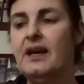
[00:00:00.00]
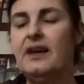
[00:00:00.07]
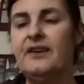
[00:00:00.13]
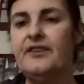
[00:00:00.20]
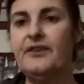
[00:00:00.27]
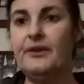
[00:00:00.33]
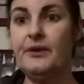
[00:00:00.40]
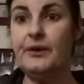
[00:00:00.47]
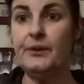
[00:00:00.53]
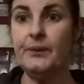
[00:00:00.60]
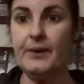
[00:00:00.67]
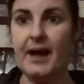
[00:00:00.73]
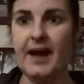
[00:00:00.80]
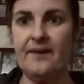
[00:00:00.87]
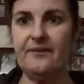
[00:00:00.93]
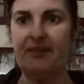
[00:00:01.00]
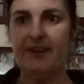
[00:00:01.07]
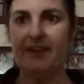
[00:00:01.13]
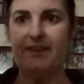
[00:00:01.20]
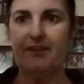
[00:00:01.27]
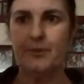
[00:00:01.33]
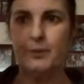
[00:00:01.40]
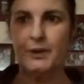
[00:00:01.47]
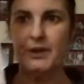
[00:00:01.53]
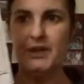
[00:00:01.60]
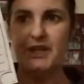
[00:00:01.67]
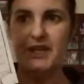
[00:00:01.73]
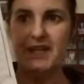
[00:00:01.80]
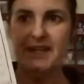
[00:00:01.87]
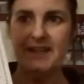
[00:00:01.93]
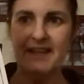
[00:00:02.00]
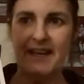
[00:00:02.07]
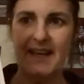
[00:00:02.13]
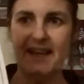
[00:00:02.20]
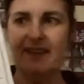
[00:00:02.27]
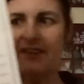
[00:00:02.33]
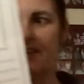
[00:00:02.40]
So you have this worksheet today to